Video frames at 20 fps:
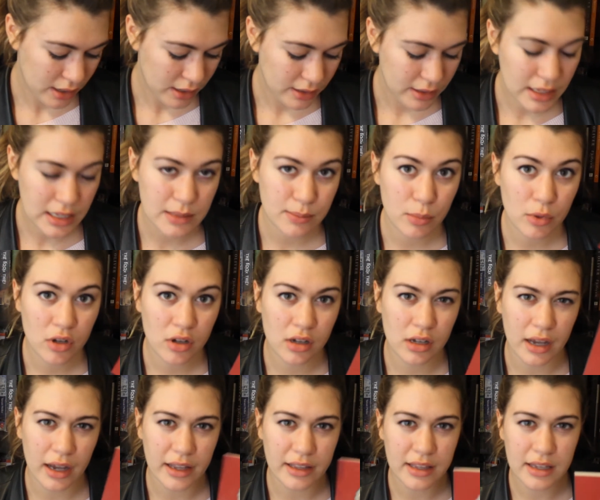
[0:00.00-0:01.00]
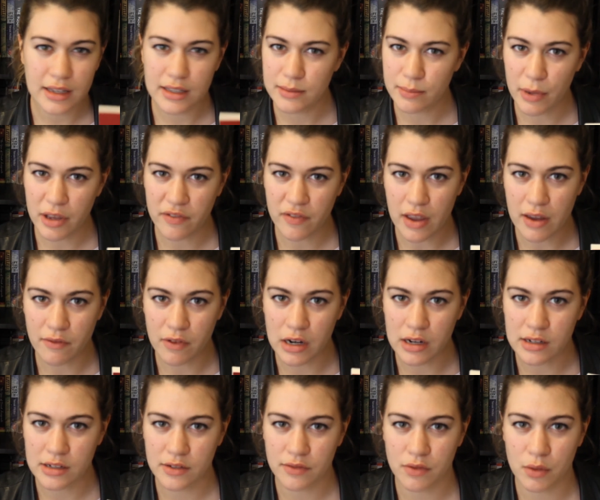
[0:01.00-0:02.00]
This book I think is my
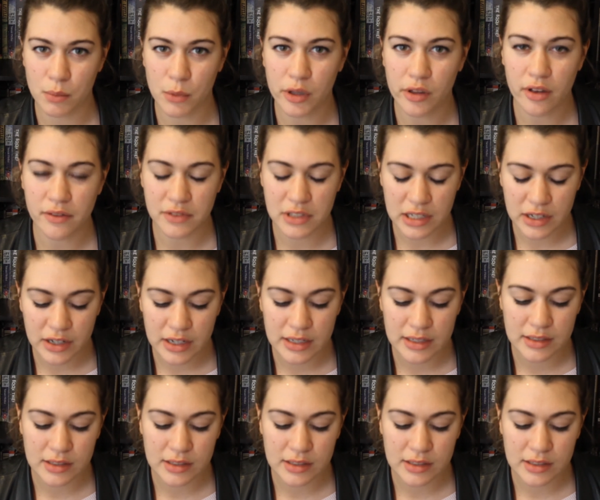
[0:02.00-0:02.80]
favorite from the Love series.